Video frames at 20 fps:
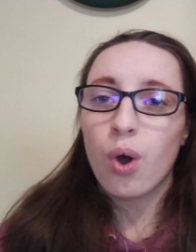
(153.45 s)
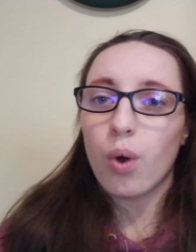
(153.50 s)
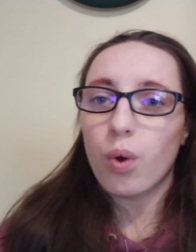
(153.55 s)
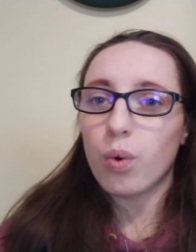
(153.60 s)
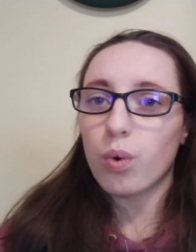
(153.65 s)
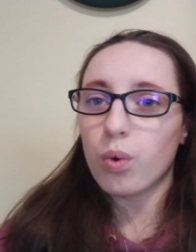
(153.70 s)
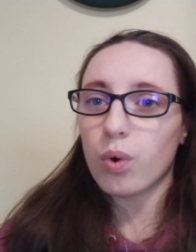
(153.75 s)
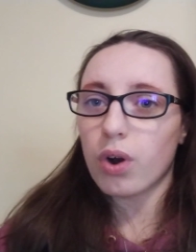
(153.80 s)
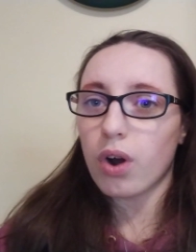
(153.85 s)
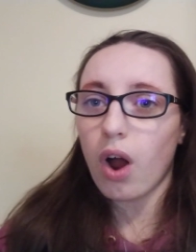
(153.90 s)

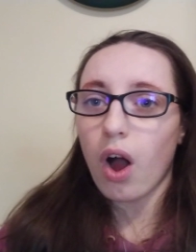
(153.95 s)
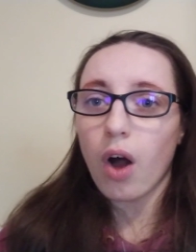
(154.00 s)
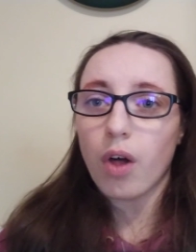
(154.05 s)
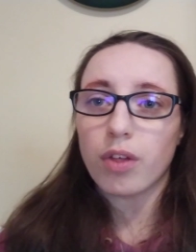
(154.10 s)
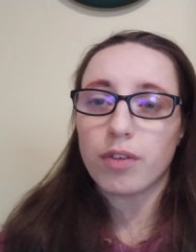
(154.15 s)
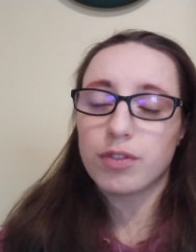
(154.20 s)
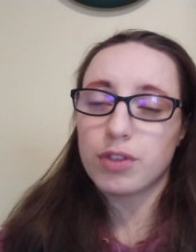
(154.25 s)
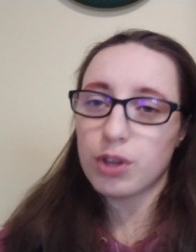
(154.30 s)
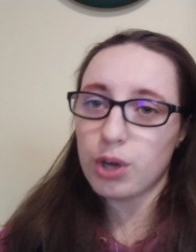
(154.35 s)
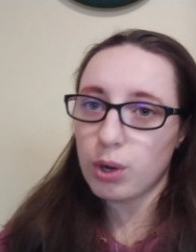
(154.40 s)
or all
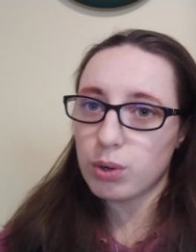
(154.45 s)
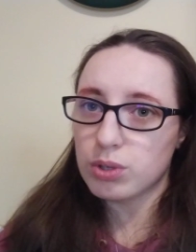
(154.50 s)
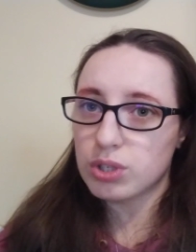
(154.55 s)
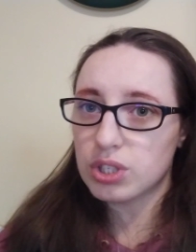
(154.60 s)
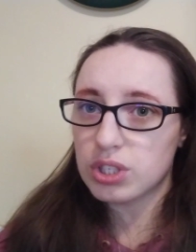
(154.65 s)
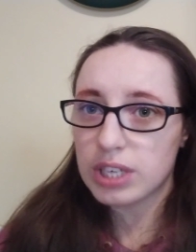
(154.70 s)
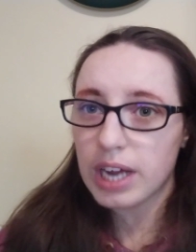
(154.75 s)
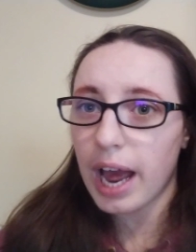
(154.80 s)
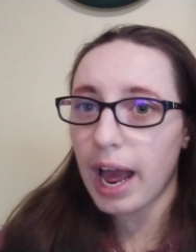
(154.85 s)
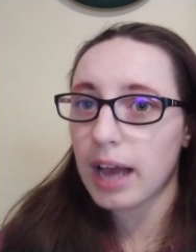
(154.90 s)
of
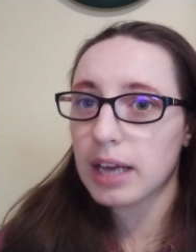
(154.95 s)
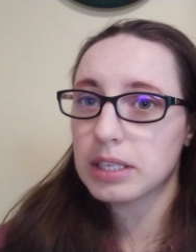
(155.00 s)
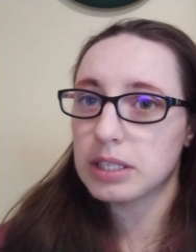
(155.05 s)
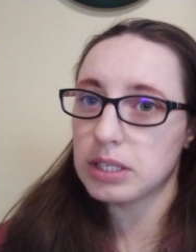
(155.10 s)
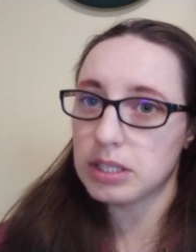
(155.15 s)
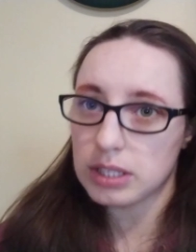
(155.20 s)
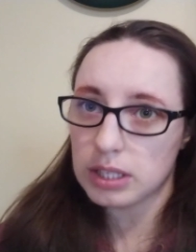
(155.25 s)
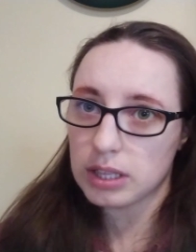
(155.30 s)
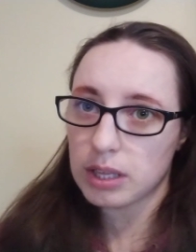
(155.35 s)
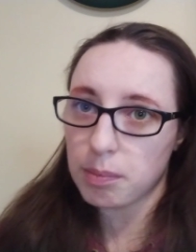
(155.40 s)
those
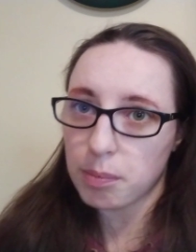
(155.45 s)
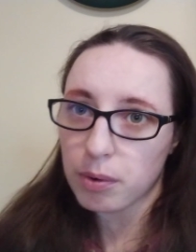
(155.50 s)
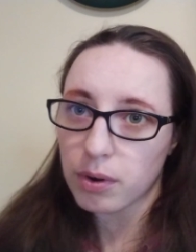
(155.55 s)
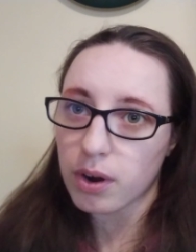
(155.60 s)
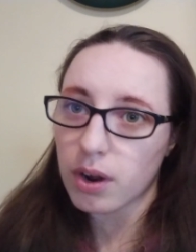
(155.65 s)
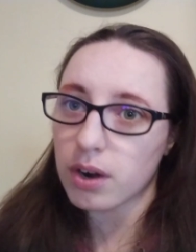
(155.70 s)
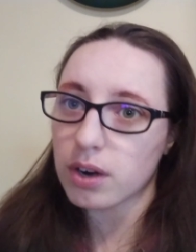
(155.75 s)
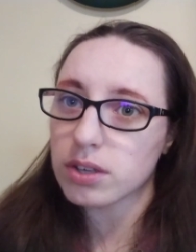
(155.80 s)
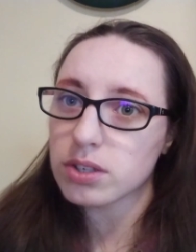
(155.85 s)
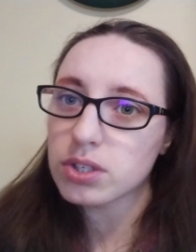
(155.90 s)
taxes that they put
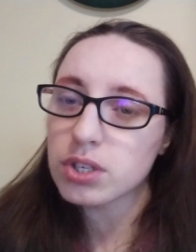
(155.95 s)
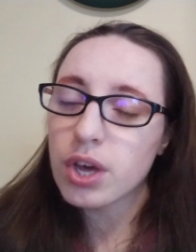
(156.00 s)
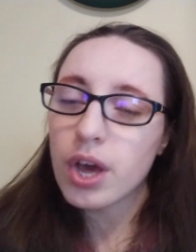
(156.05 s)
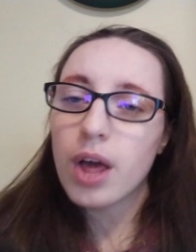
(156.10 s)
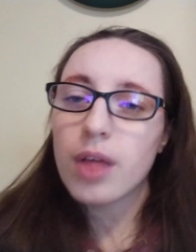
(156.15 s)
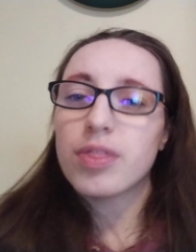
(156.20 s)
on us.